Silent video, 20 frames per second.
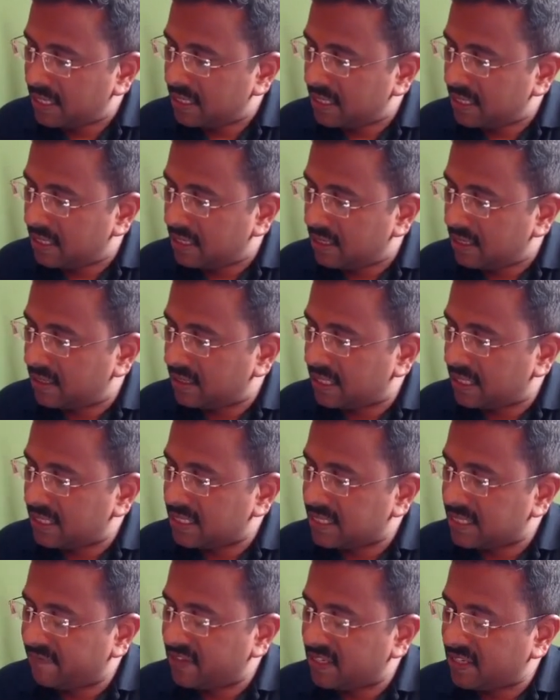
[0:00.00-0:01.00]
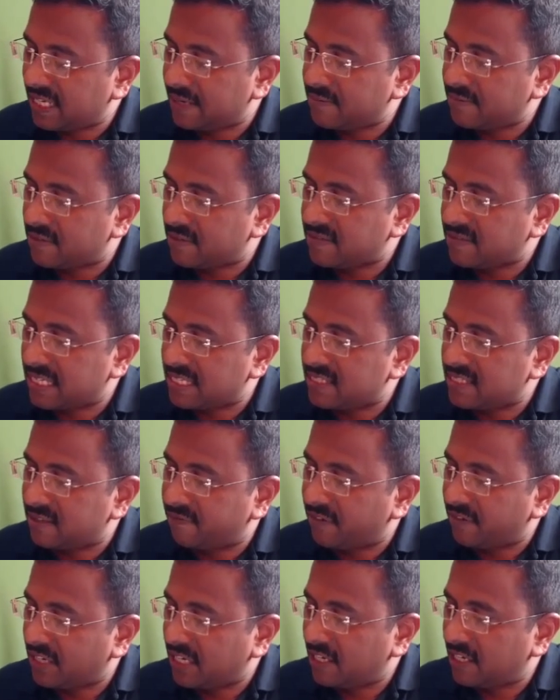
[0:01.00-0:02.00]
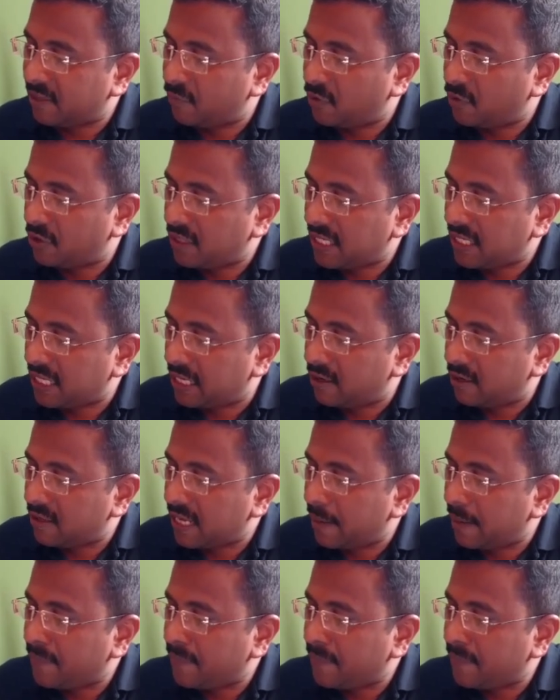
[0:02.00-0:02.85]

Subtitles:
The different types of cells of innate immunity are